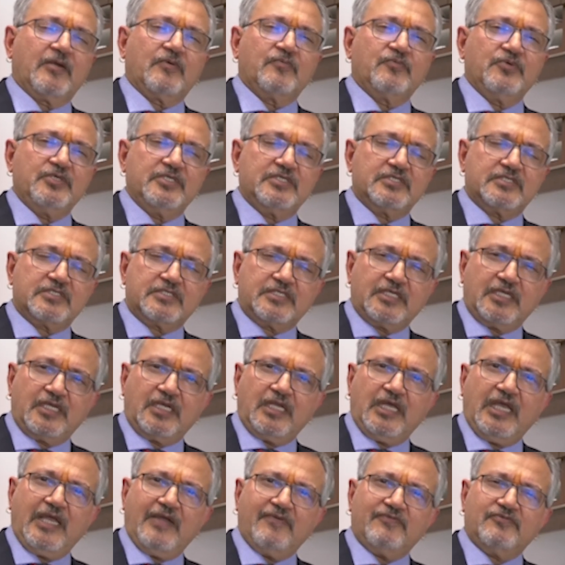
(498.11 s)
we
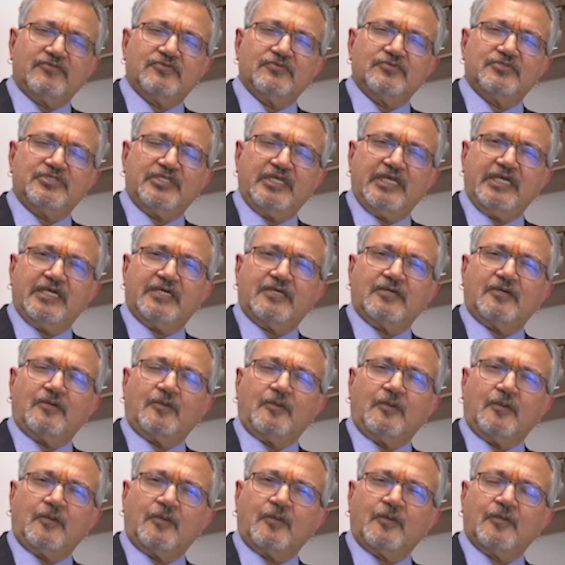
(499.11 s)
still have to take
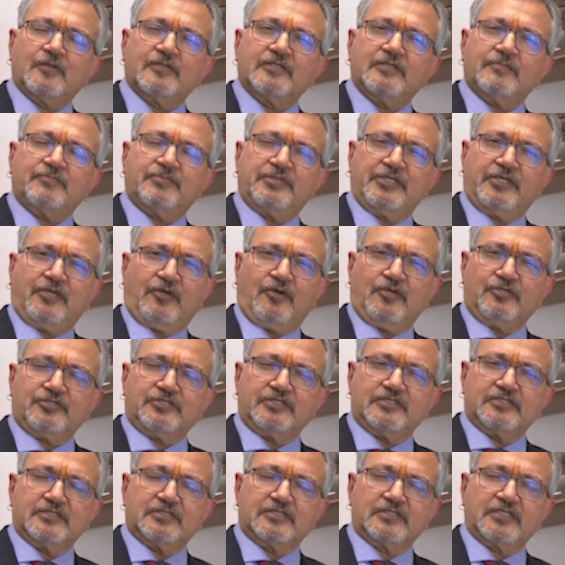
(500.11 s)
all the
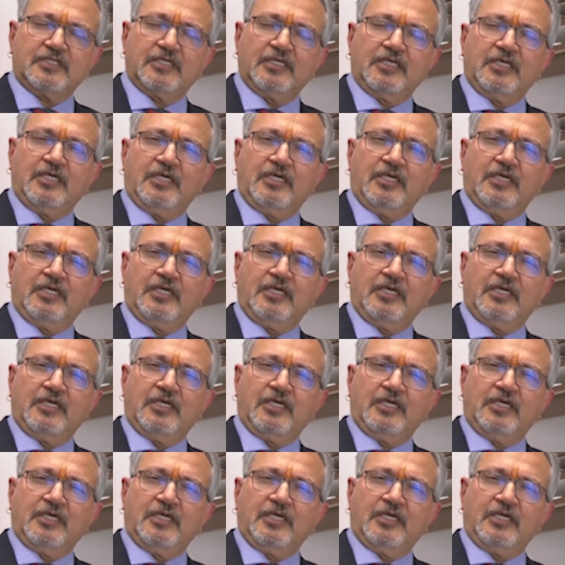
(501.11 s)
precautions